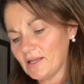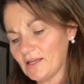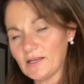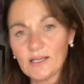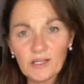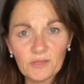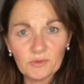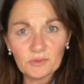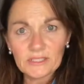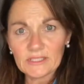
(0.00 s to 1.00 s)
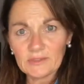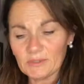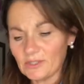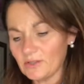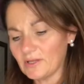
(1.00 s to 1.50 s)
Now you don't want to see me
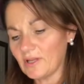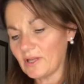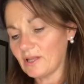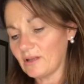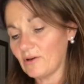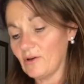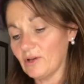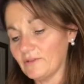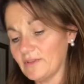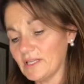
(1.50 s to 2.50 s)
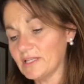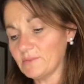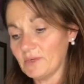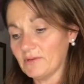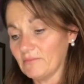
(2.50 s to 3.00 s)
doing all of these, but